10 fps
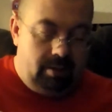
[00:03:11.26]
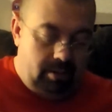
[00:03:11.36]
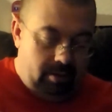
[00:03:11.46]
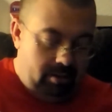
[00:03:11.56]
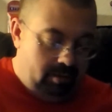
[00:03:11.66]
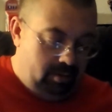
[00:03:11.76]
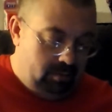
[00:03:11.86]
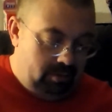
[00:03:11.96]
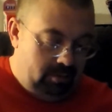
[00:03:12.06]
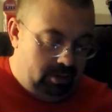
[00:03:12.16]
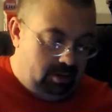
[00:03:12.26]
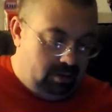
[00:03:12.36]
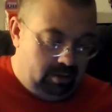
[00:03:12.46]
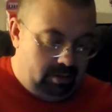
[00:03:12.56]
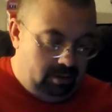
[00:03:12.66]
Here, I'll do
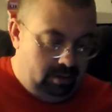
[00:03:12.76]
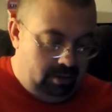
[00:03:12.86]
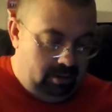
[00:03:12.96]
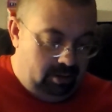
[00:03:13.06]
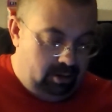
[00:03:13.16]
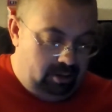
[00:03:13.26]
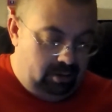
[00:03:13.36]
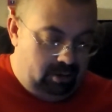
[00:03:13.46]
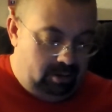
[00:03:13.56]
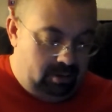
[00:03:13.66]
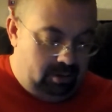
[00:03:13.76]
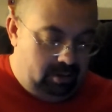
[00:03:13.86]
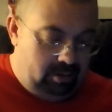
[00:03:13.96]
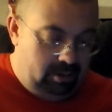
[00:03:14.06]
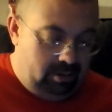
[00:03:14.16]
this.
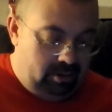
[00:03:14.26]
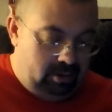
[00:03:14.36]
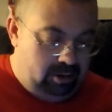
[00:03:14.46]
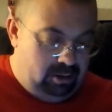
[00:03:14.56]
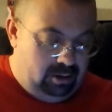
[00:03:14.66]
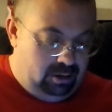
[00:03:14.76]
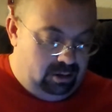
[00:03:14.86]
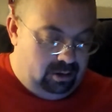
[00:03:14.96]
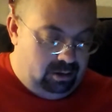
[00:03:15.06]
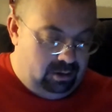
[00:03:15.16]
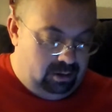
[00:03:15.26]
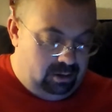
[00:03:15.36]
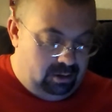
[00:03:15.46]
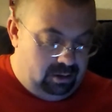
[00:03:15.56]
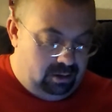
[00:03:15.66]

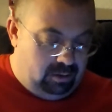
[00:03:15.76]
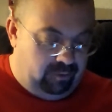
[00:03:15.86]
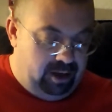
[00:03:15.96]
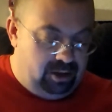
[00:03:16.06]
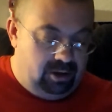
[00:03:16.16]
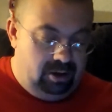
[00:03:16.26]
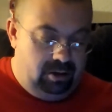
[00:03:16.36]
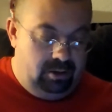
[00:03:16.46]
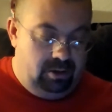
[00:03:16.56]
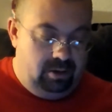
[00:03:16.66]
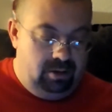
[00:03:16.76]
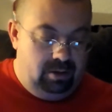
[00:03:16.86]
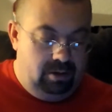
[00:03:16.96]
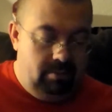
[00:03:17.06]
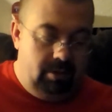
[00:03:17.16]
Uh, flashlight.
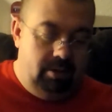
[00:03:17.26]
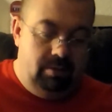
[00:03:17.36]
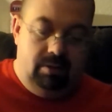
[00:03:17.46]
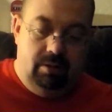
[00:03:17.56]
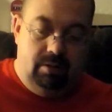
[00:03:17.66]
Here we go